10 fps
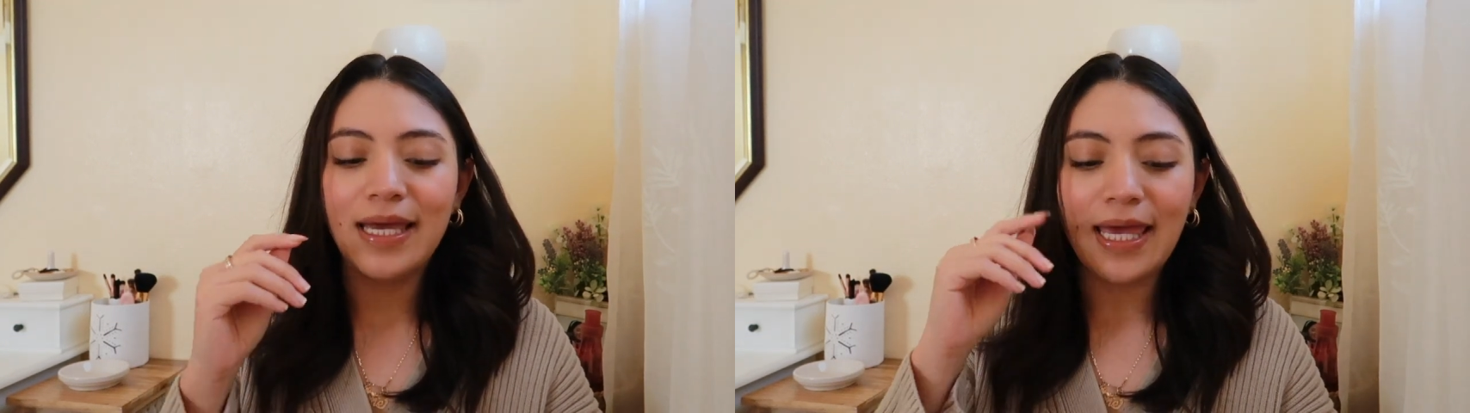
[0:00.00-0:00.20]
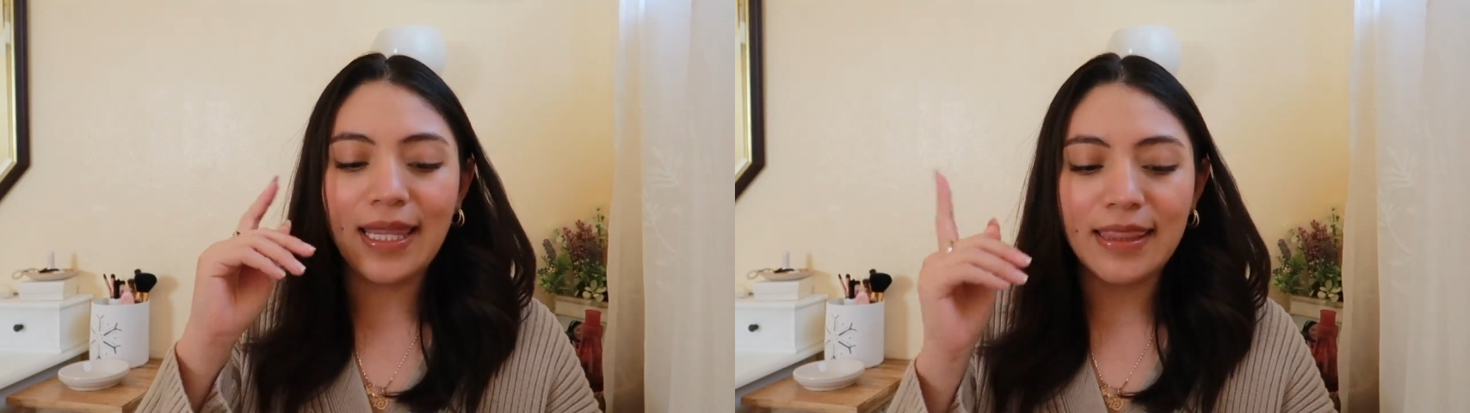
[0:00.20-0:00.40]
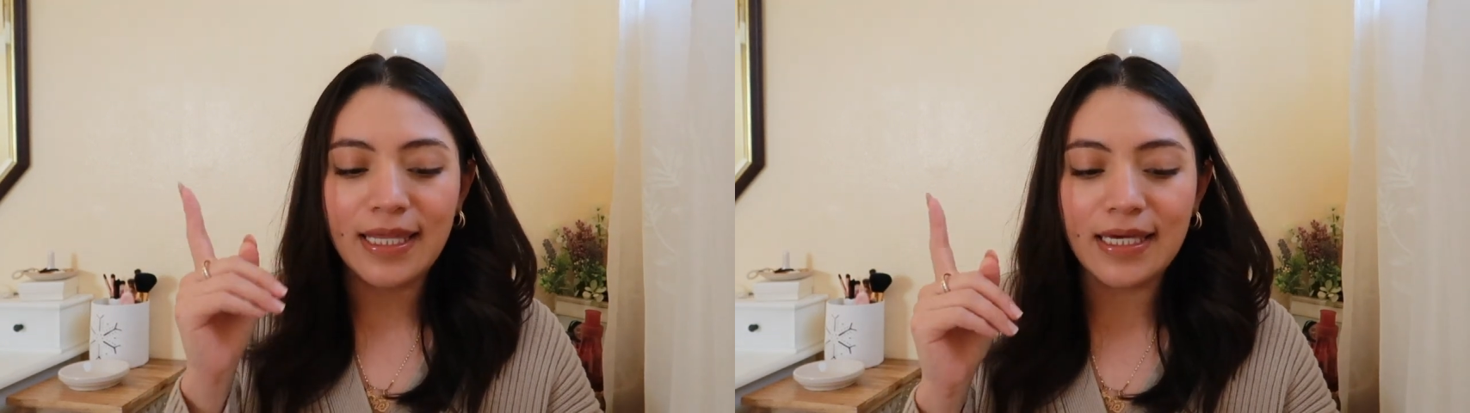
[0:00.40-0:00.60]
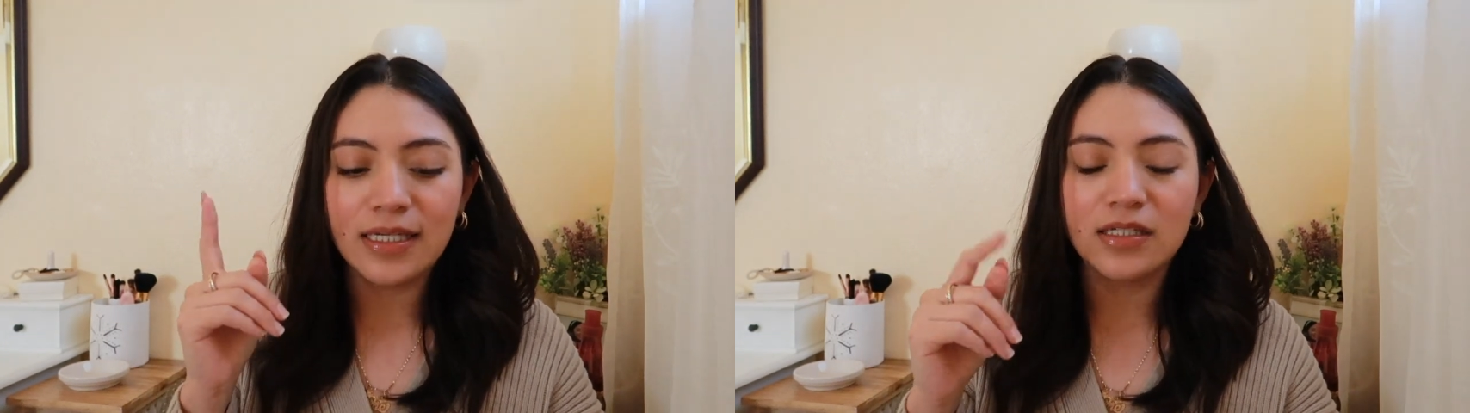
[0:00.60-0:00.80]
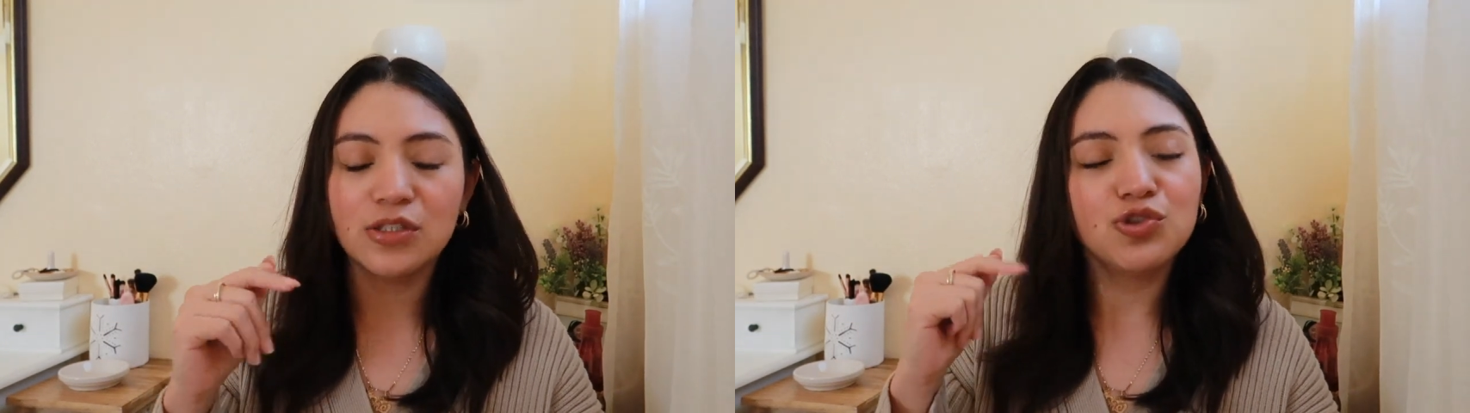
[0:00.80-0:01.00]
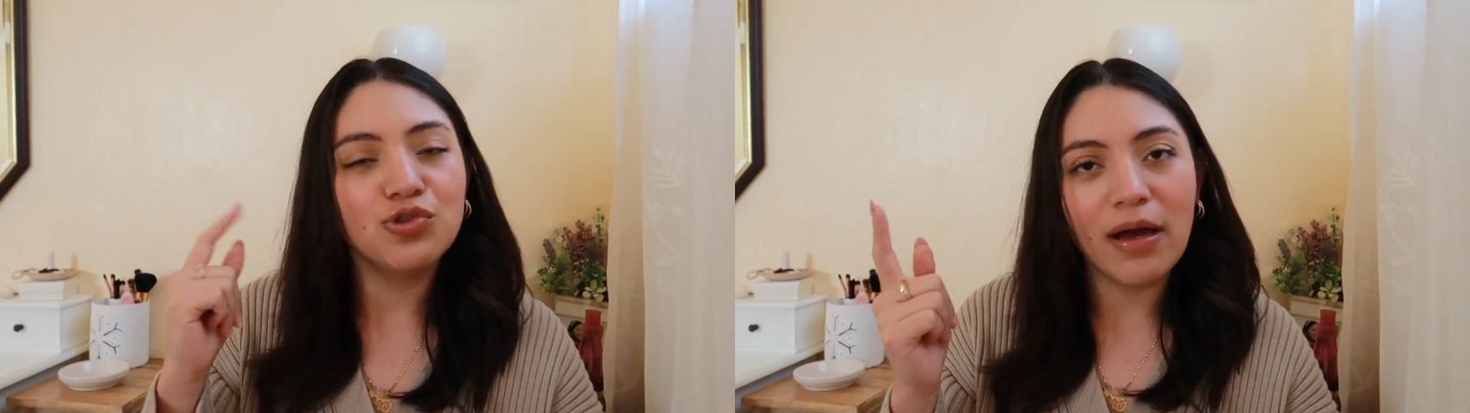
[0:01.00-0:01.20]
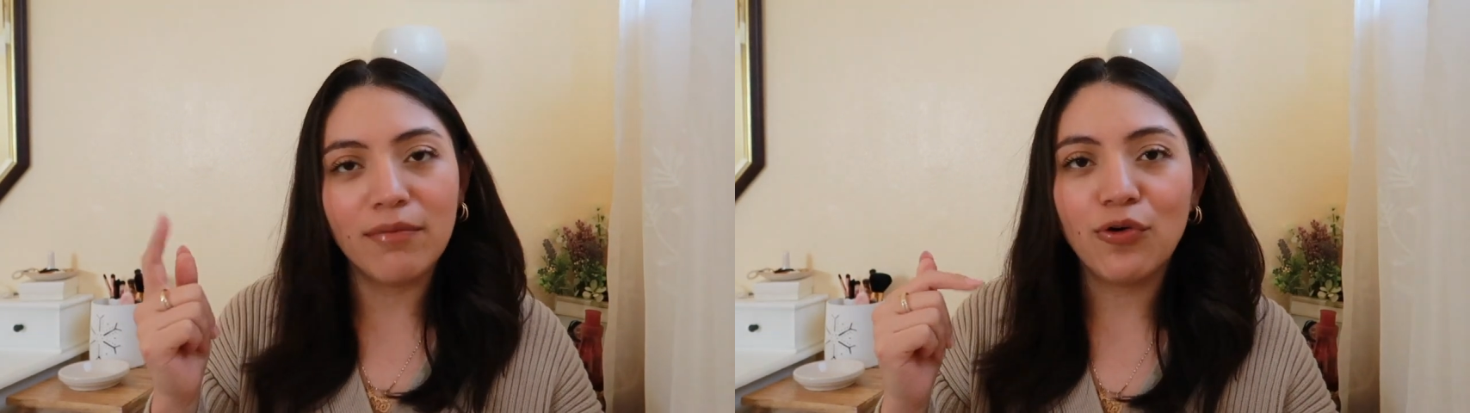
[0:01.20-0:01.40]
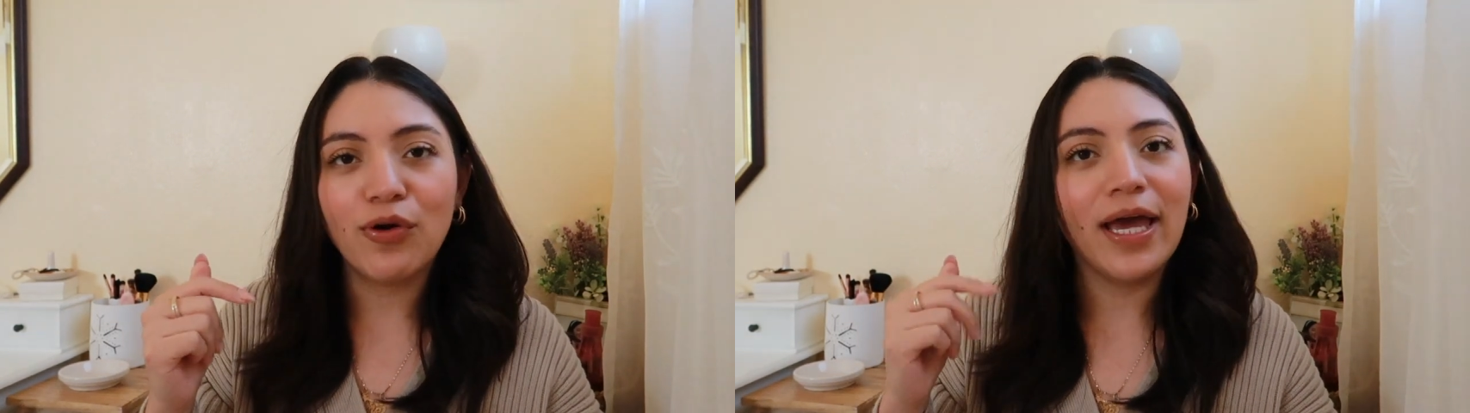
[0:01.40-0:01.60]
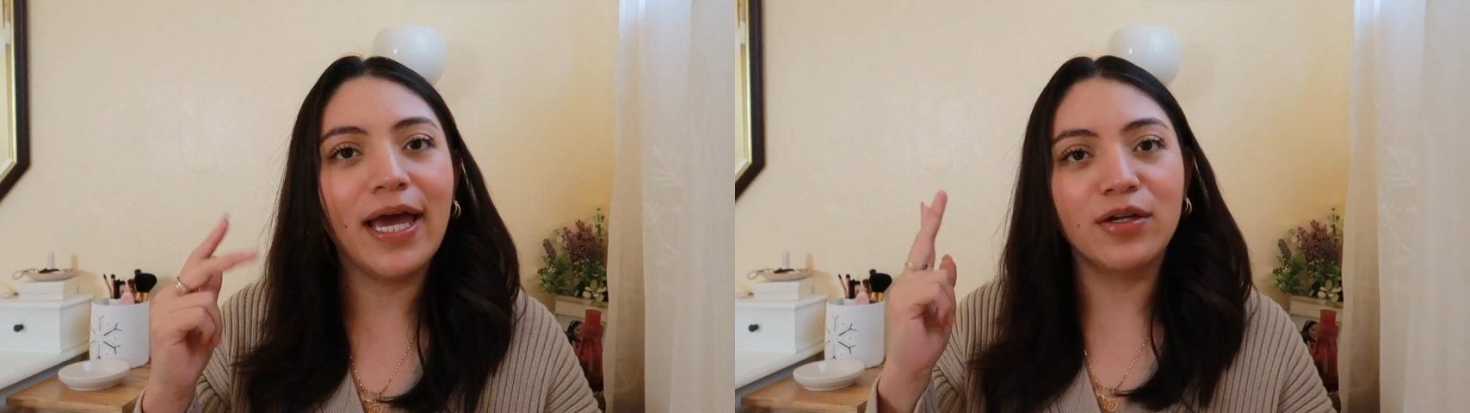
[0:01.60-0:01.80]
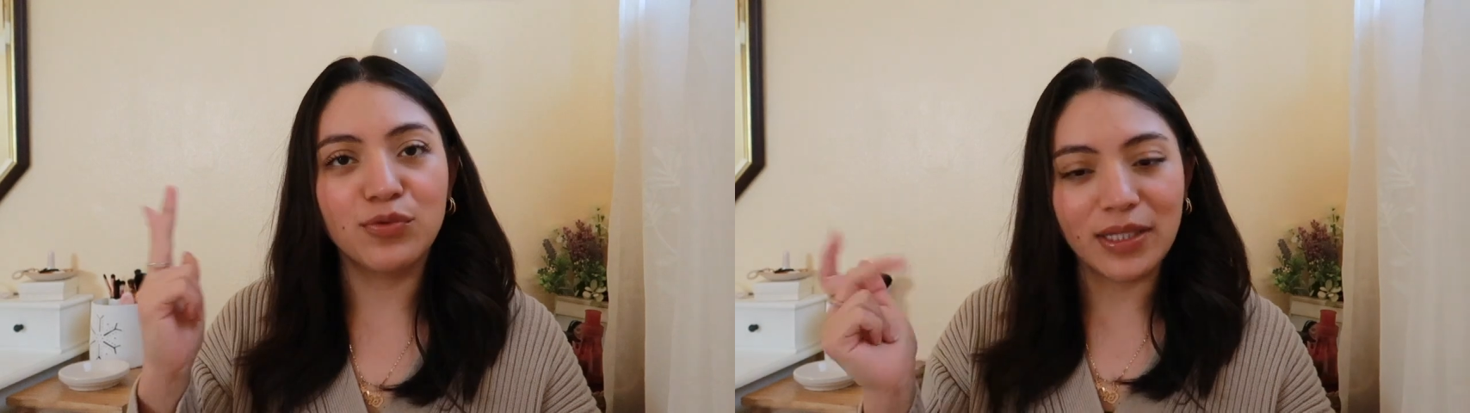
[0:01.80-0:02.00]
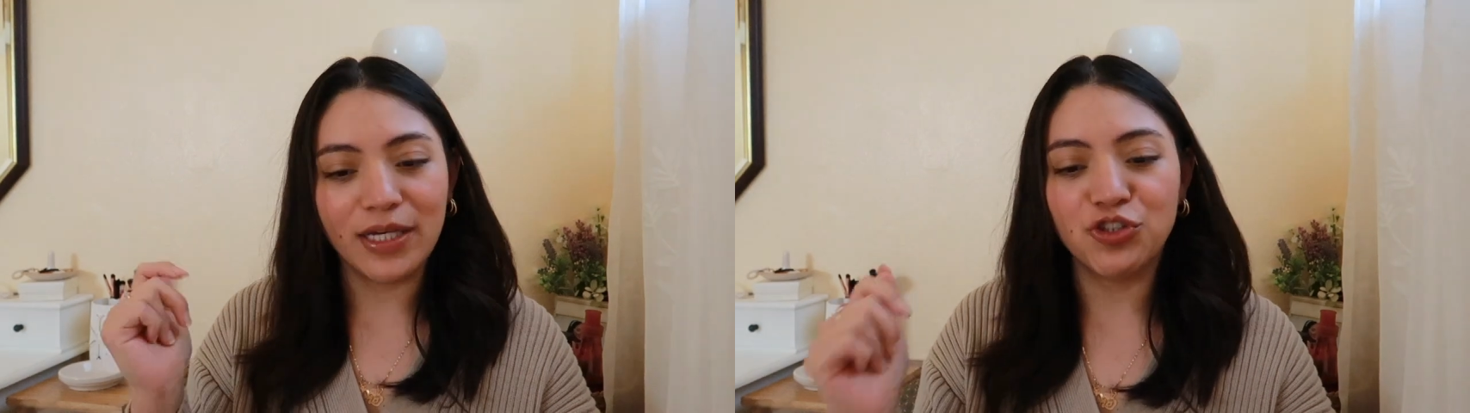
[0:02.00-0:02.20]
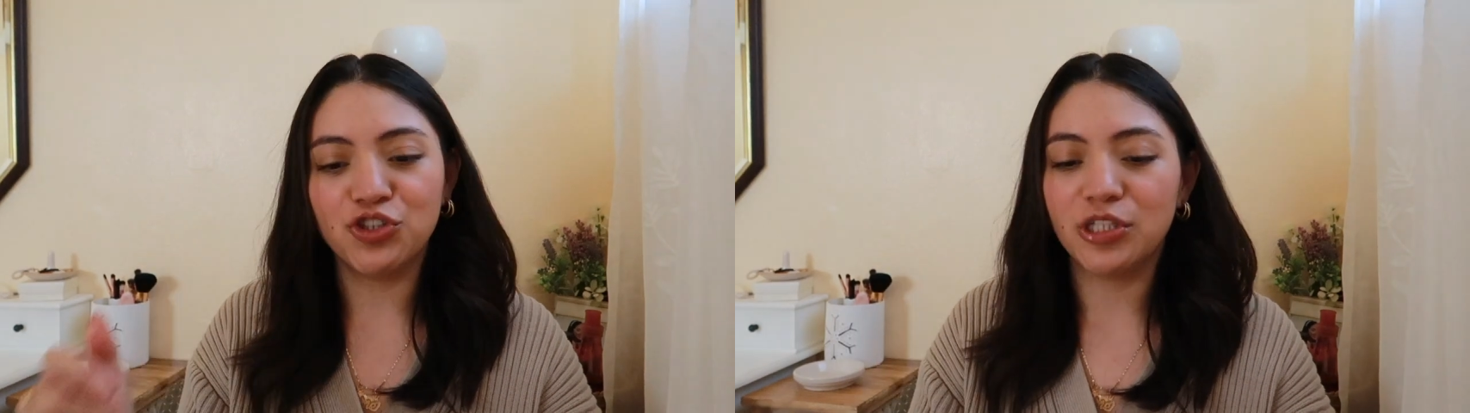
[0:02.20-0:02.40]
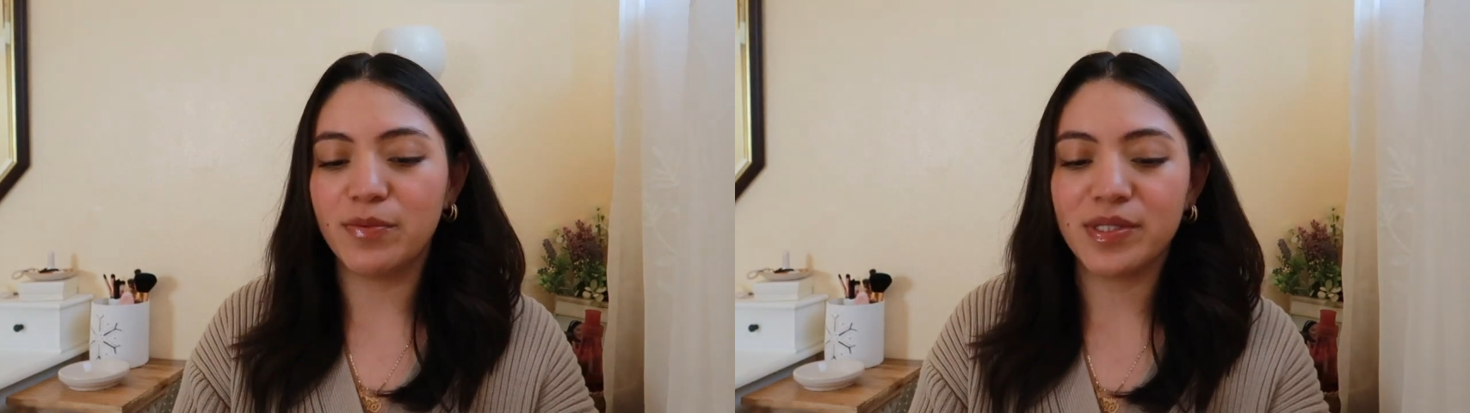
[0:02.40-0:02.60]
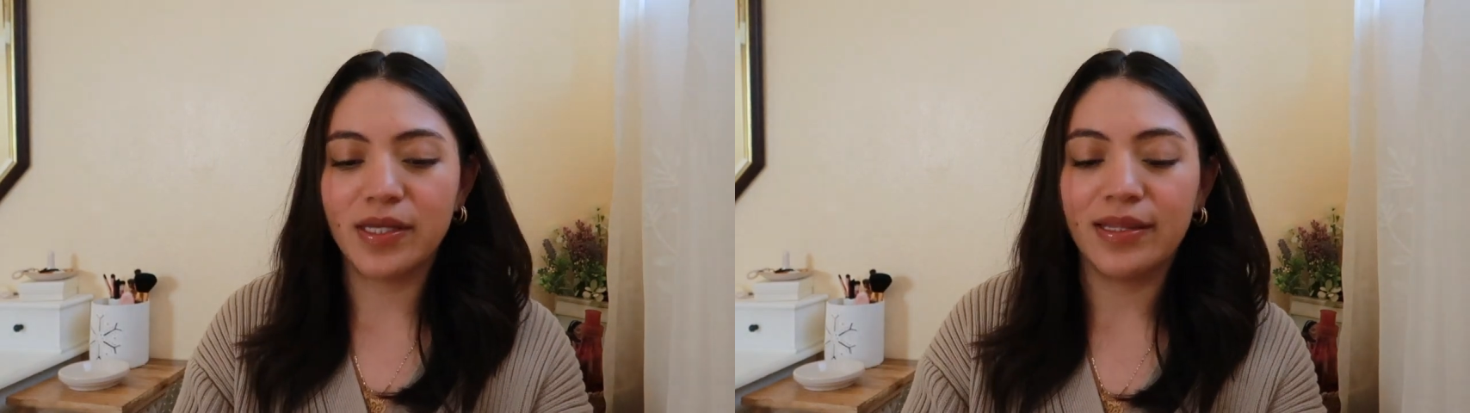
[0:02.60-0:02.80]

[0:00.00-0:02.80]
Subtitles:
And then travel and relationships,